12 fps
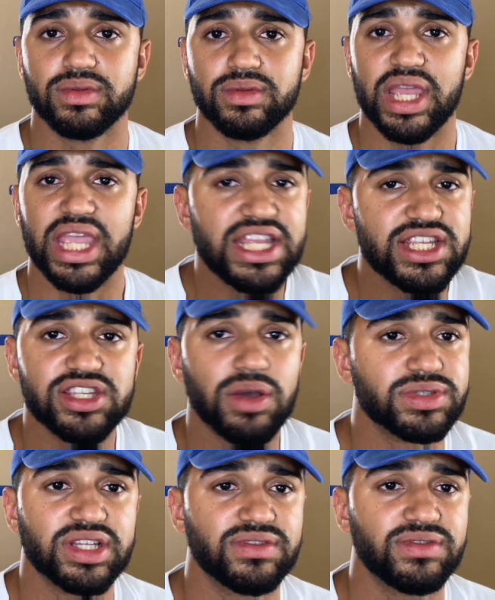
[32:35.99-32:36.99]
Esau was
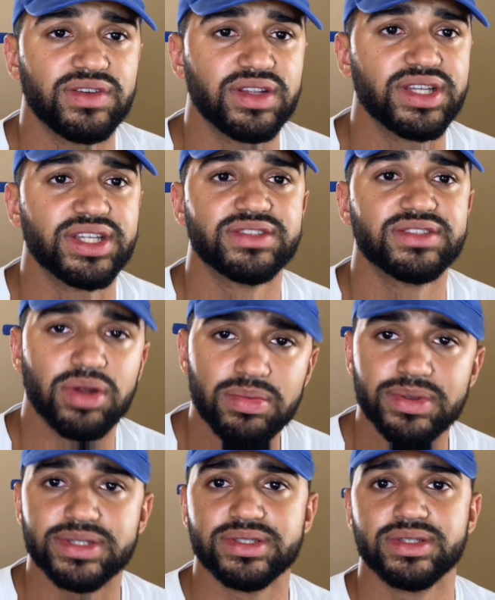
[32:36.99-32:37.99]
not fulfilling his
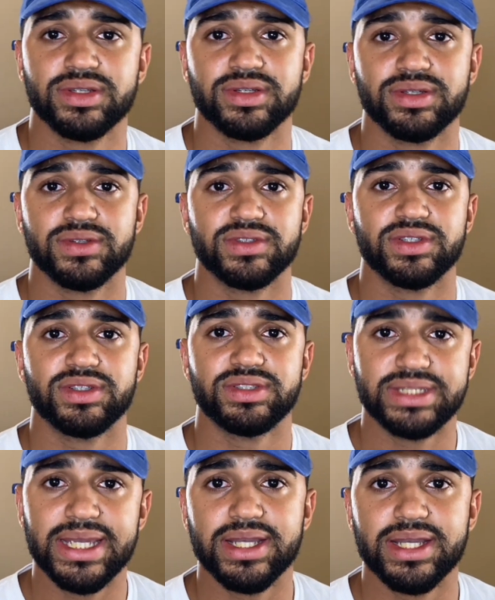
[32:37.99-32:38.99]
purpose.
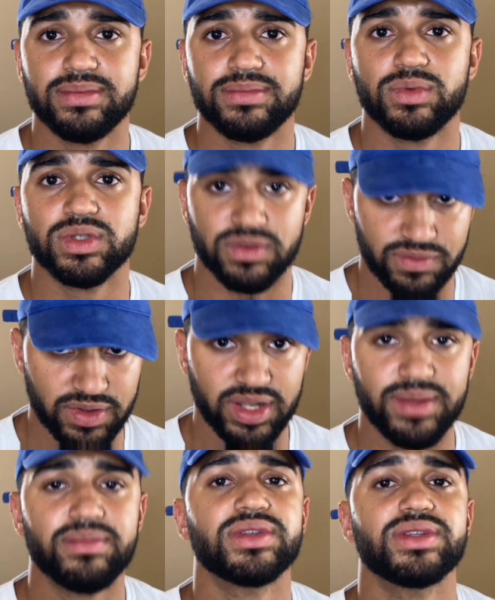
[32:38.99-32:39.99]
Jacob was
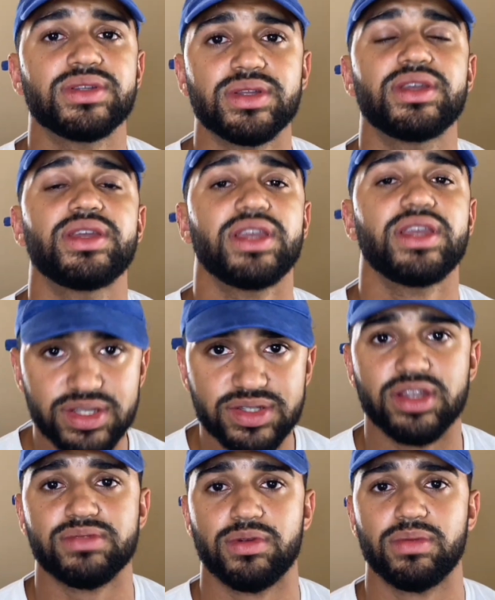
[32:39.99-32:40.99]
fulfilling
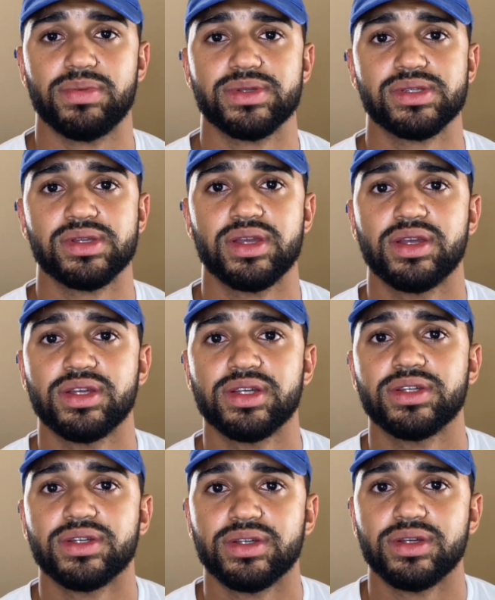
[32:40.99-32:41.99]
Esau's purpose.
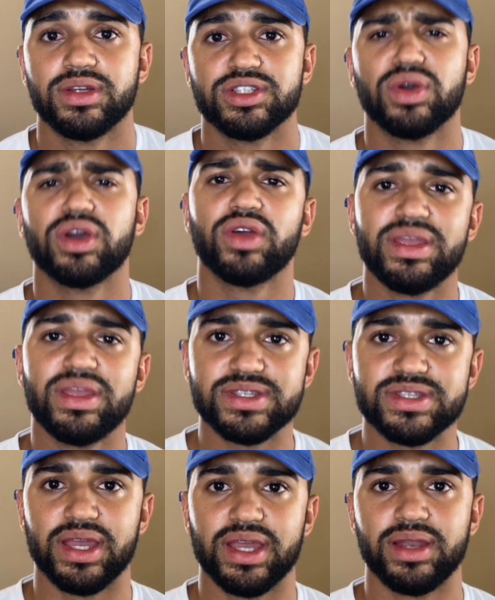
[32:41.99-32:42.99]
So Elohim
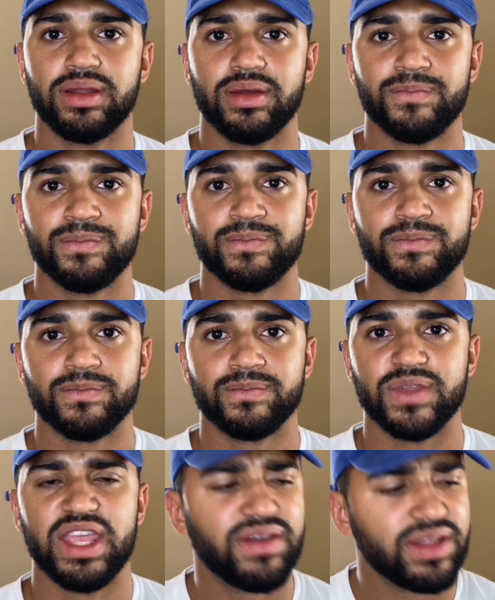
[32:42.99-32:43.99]
said,
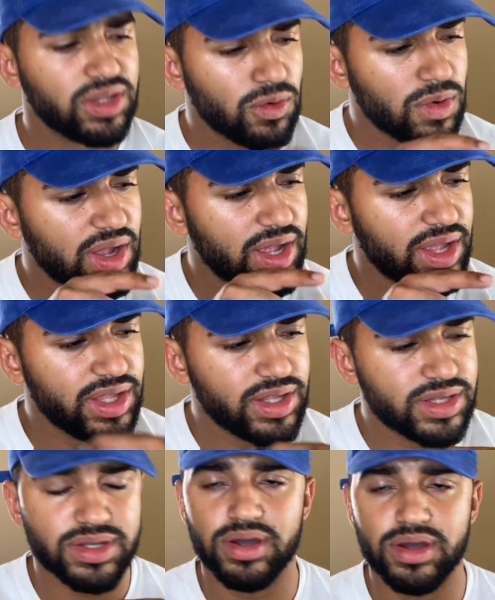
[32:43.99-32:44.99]
even though
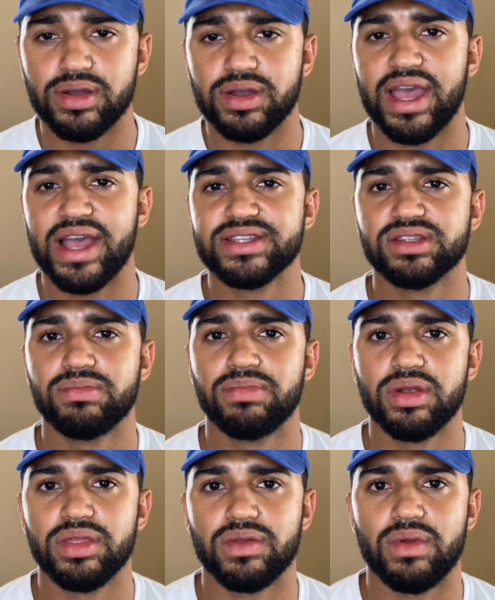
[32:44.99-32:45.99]
Esau has the
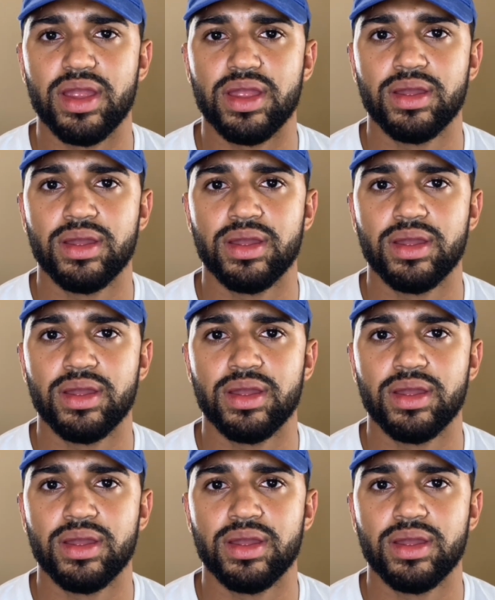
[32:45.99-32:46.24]
birthright,